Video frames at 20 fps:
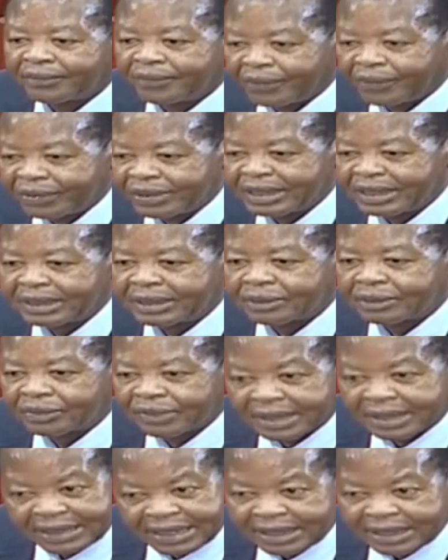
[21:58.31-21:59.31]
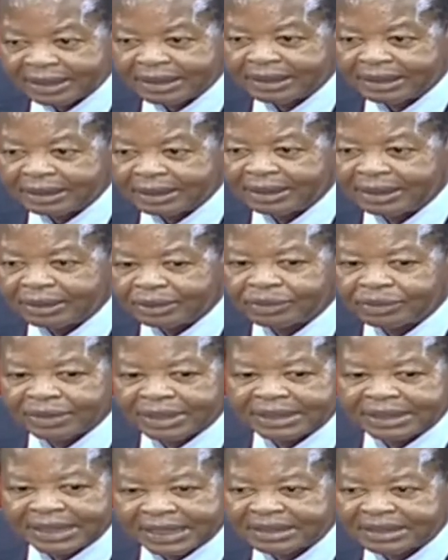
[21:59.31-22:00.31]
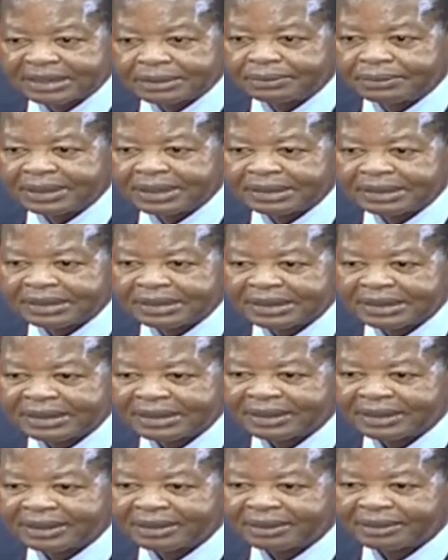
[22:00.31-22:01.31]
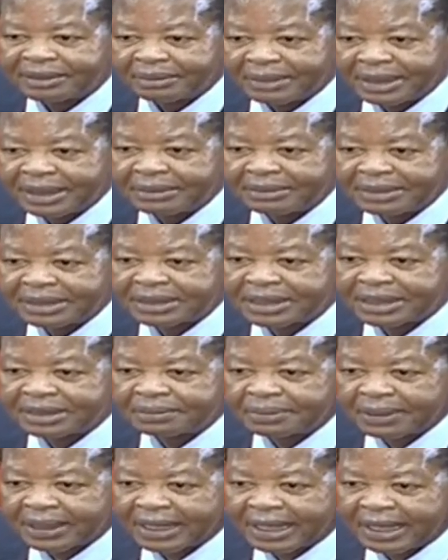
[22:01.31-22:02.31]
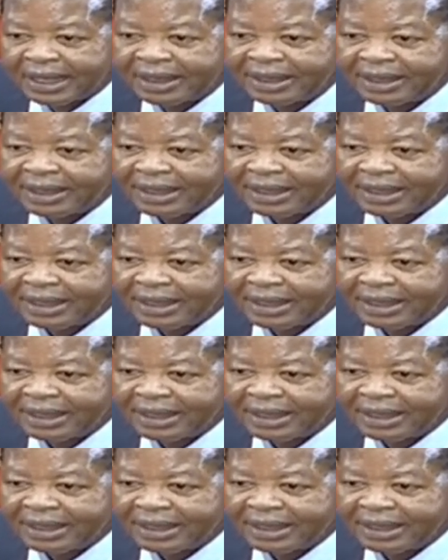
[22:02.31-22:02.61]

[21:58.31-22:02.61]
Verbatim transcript: food into the, into the dustbins, Mr. Speaker.